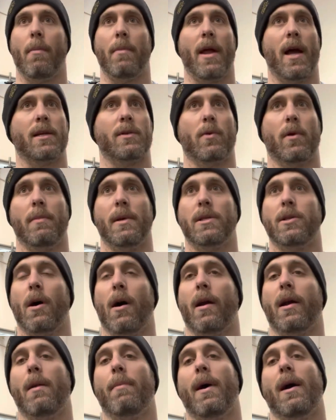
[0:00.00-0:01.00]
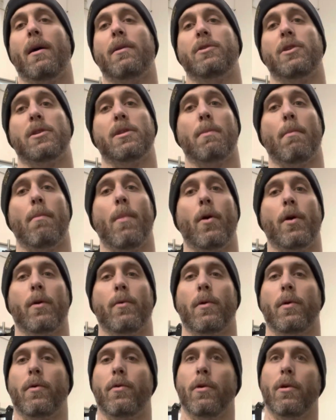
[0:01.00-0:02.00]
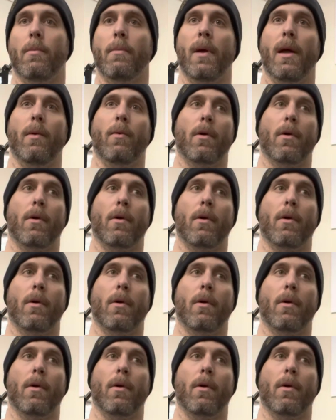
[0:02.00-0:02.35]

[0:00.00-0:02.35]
Next, we're going to be talking about just motor recruitment.